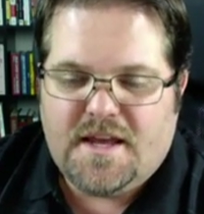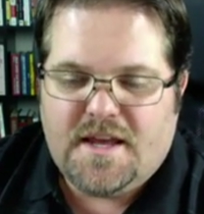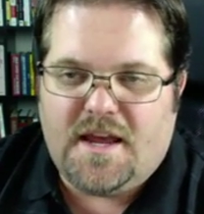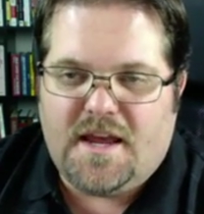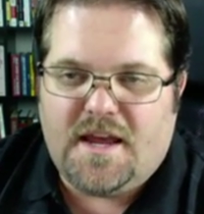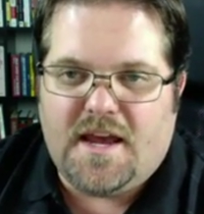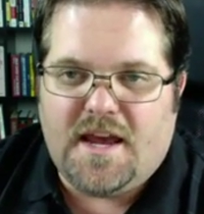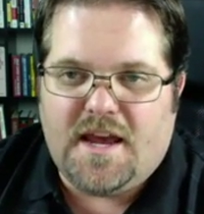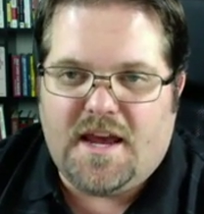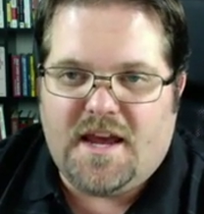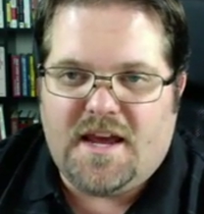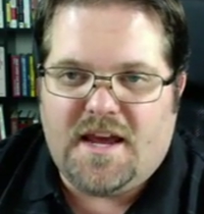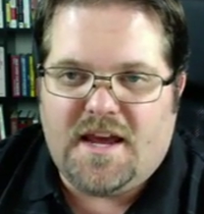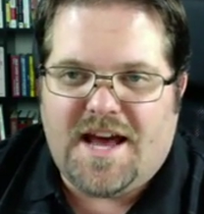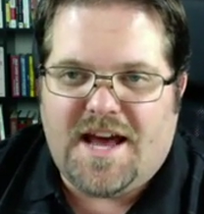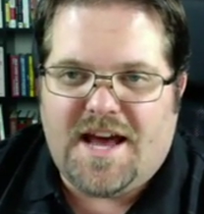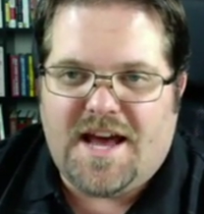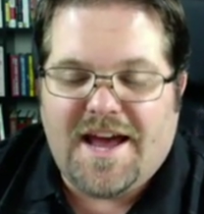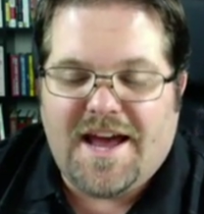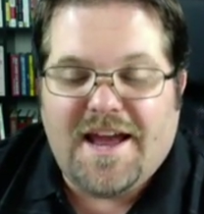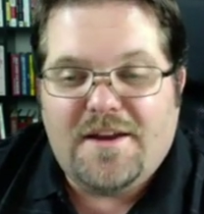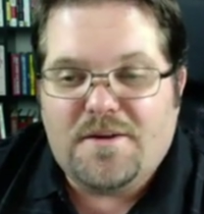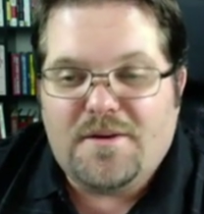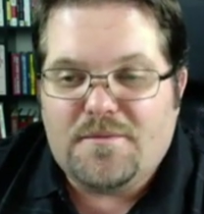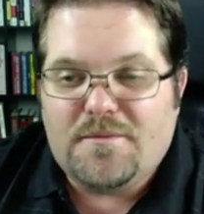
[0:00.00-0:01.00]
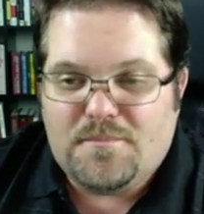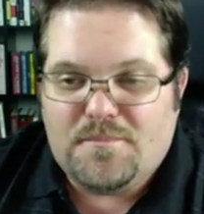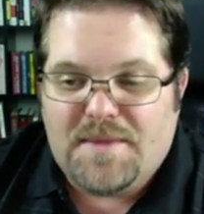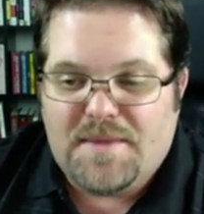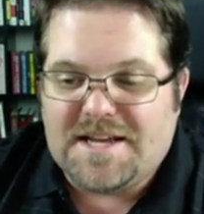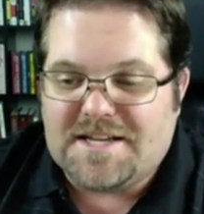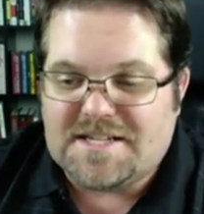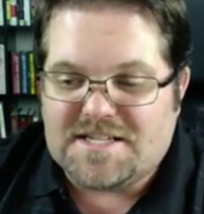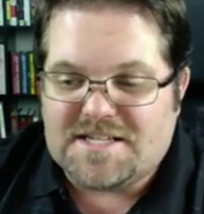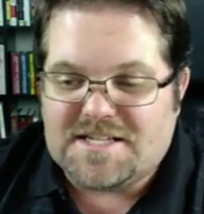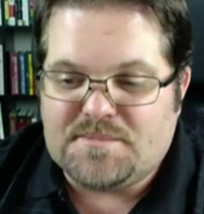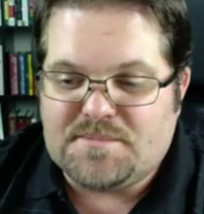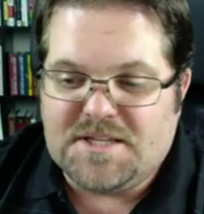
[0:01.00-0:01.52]
And I
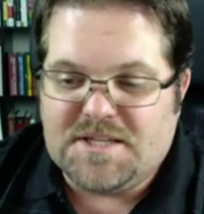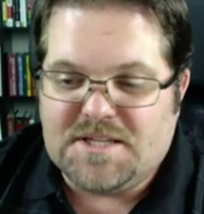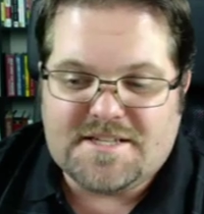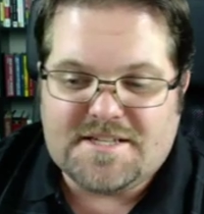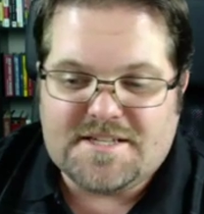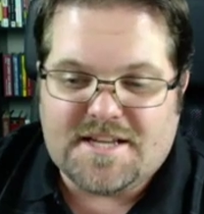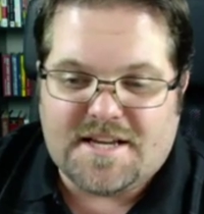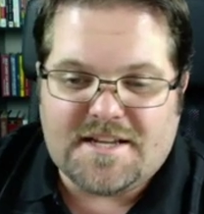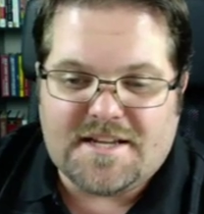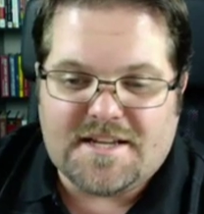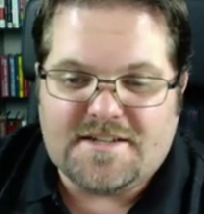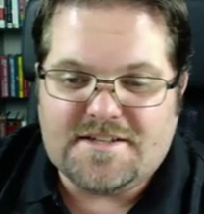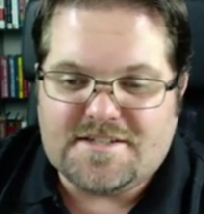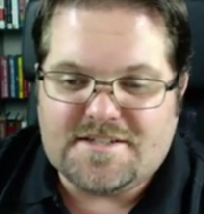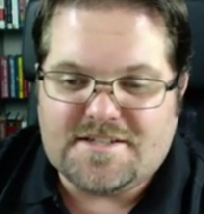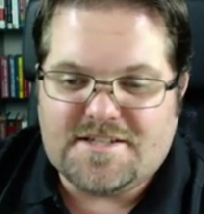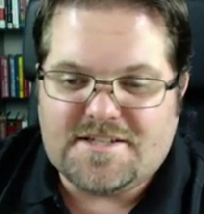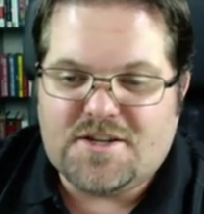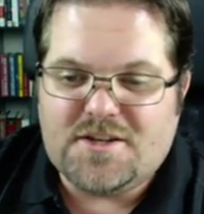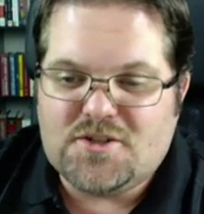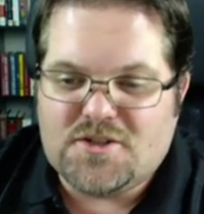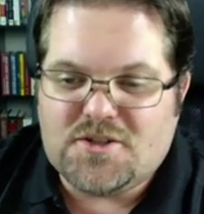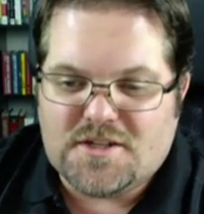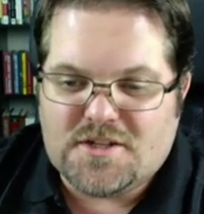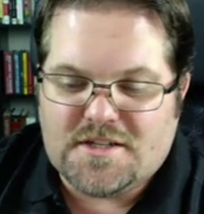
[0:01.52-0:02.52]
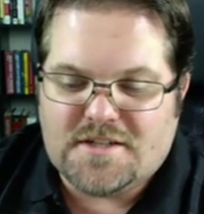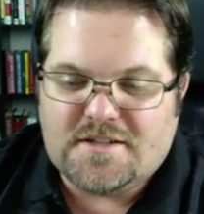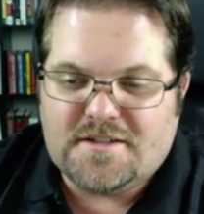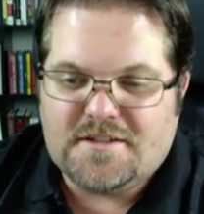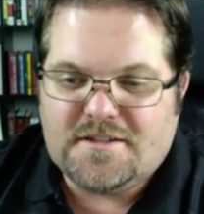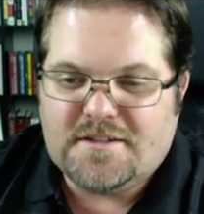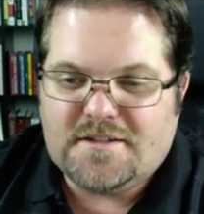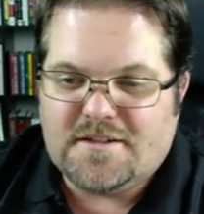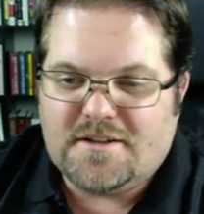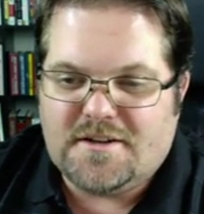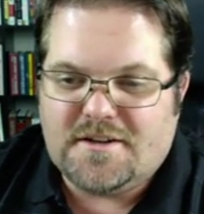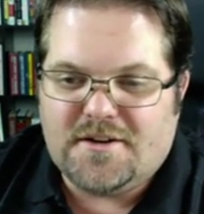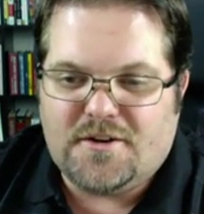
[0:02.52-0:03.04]
make a split-second
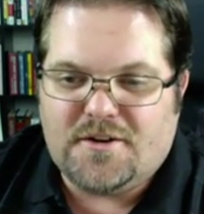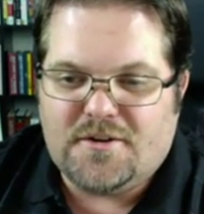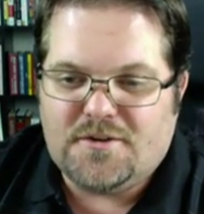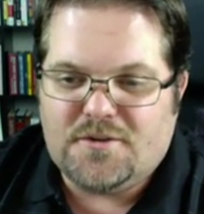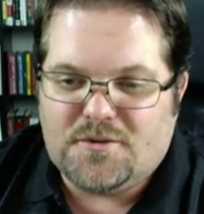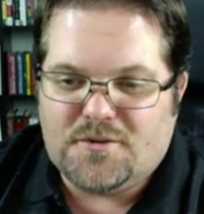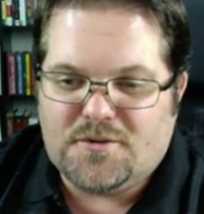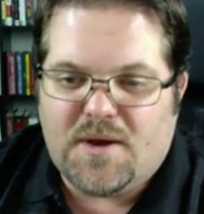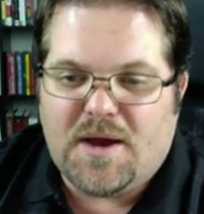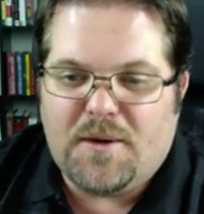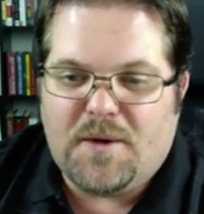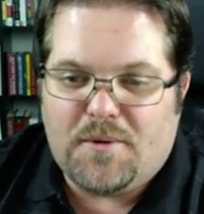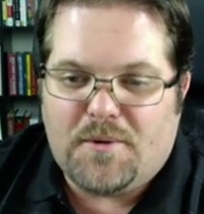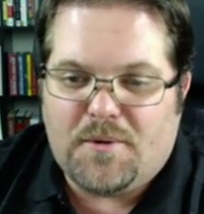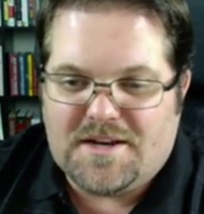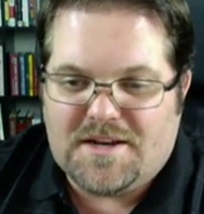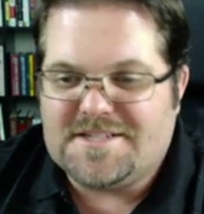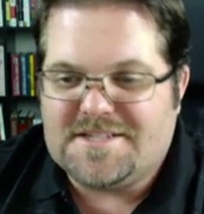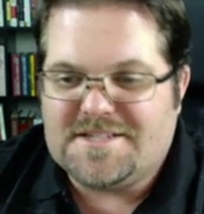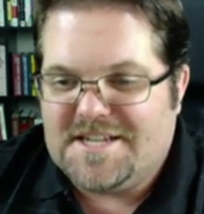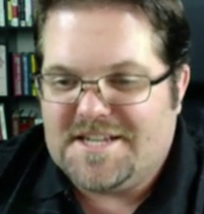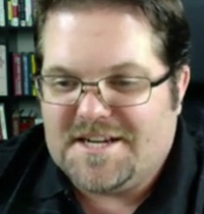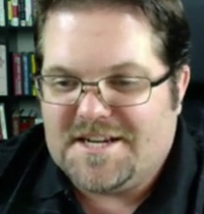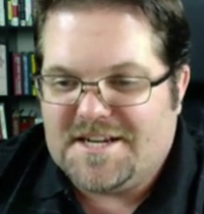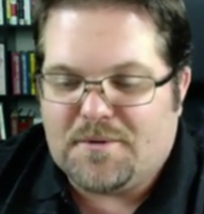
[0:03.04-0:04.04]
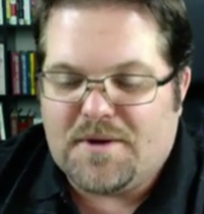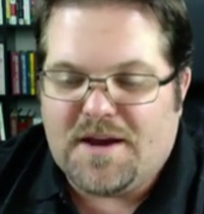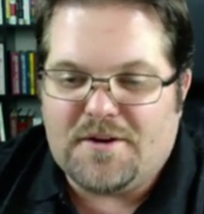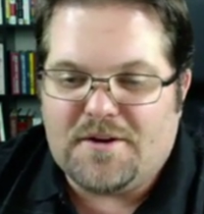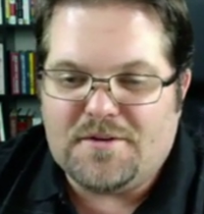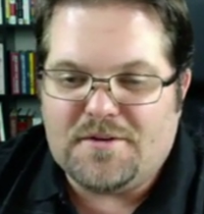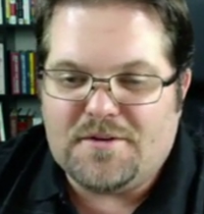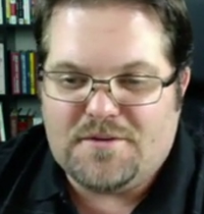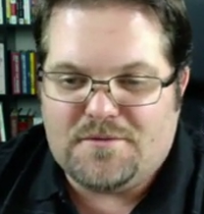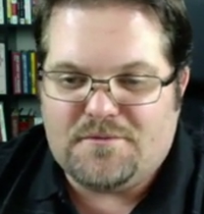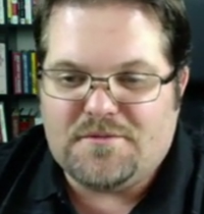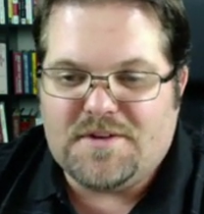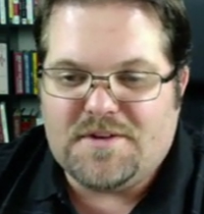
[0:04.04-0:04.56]
decision, do I want to stick
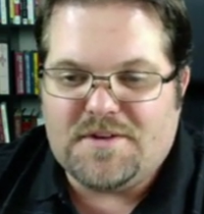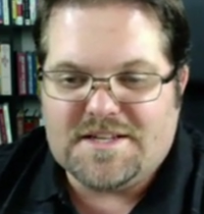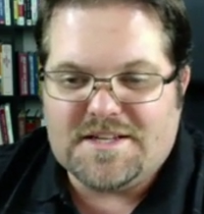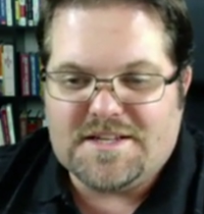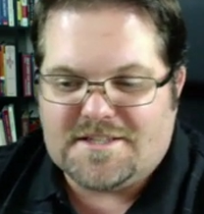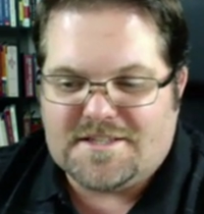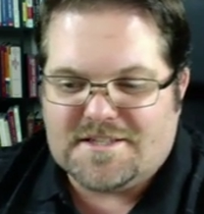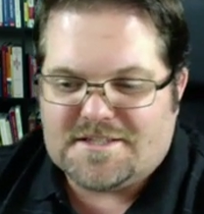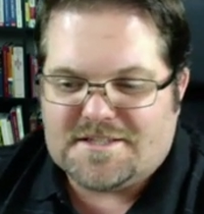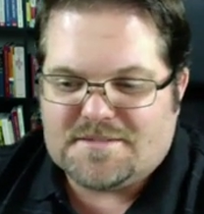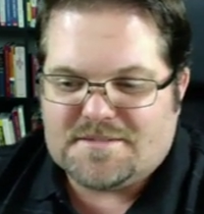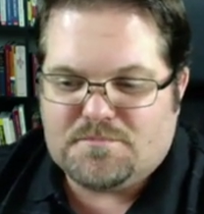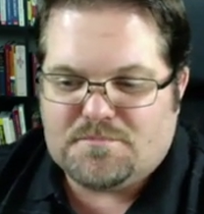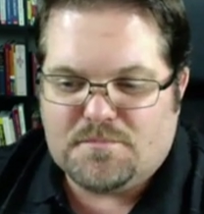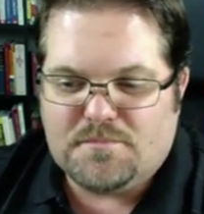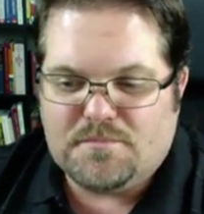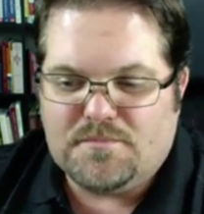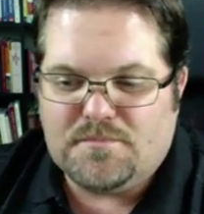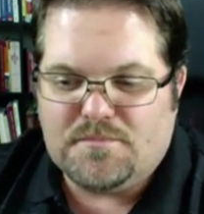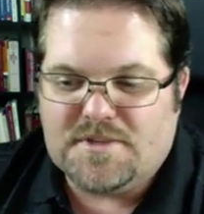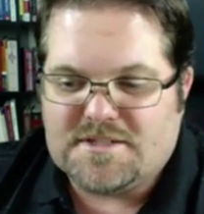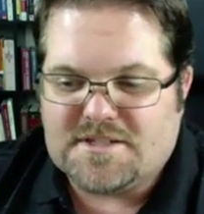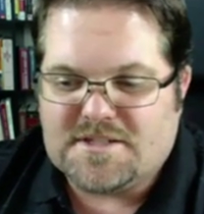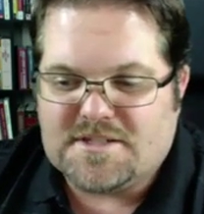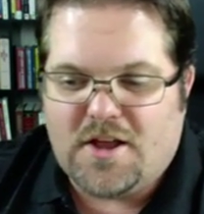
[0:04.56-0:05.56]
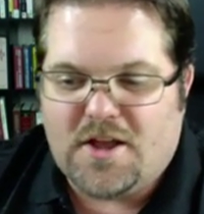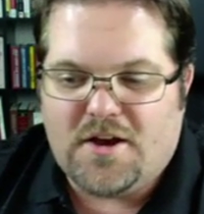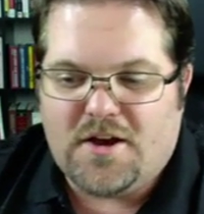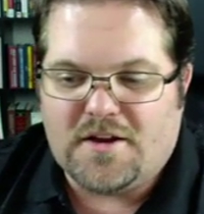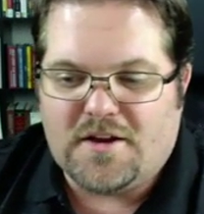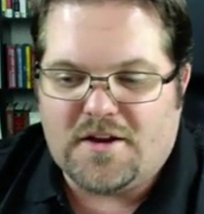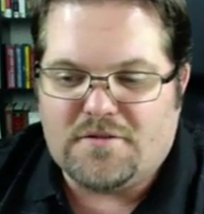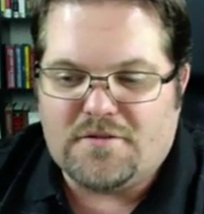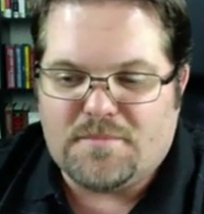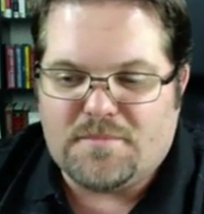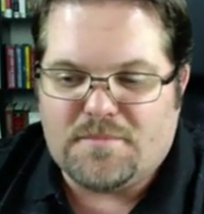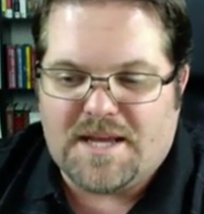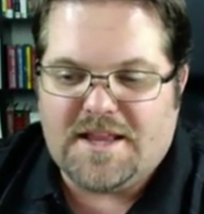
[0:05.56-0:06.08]
around and invest this
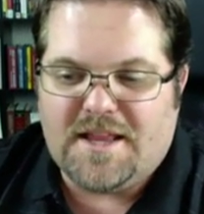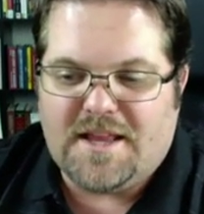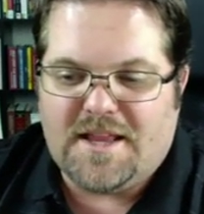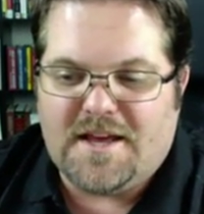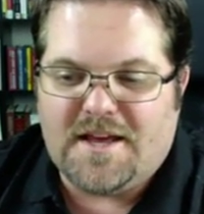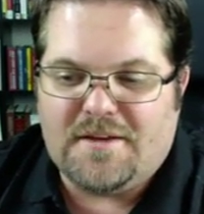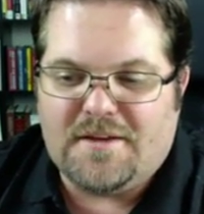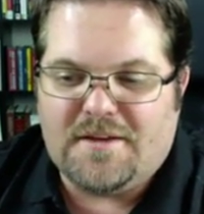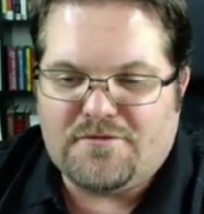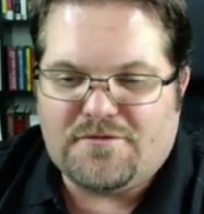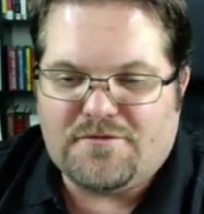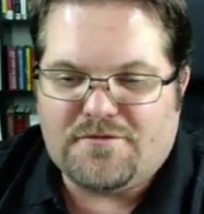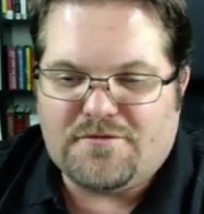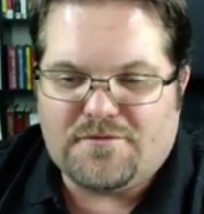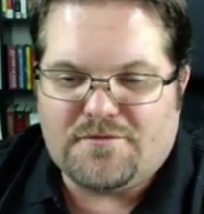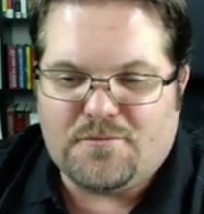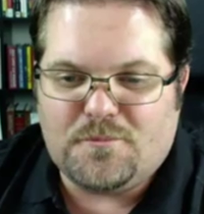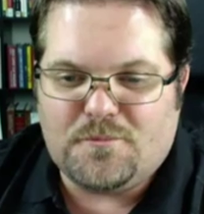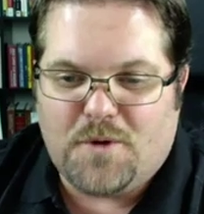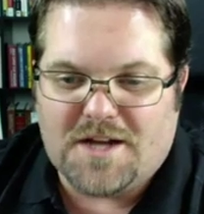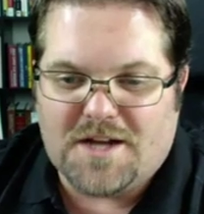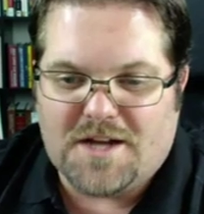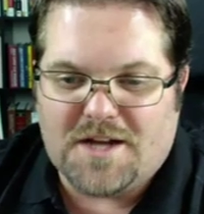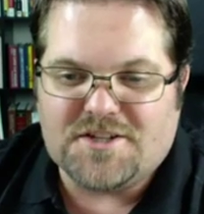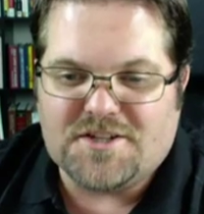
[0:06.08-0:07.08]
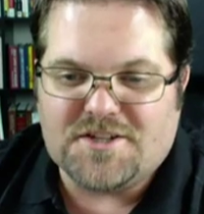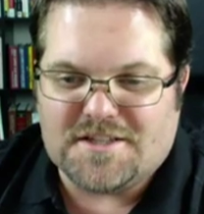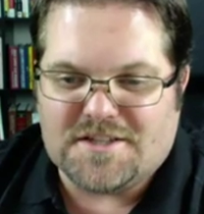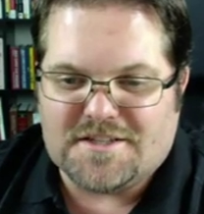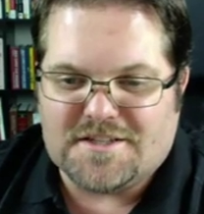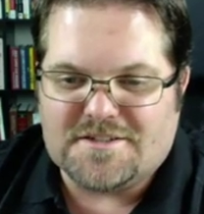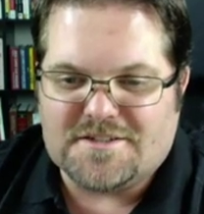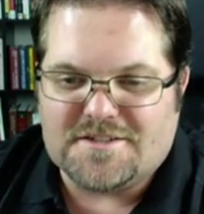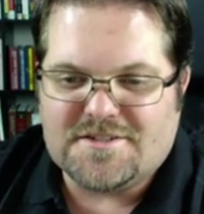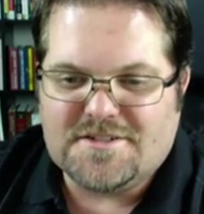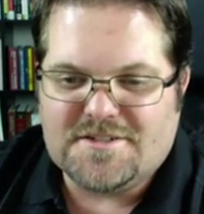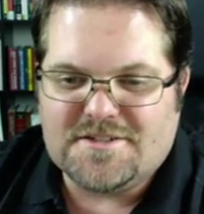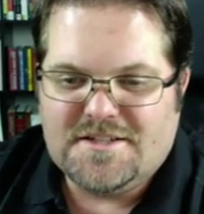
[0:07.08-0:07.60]
long of my life watching
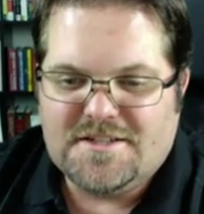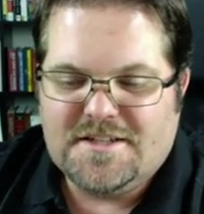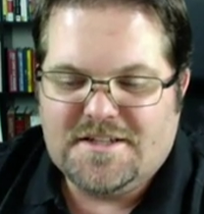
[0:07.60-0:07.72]
this?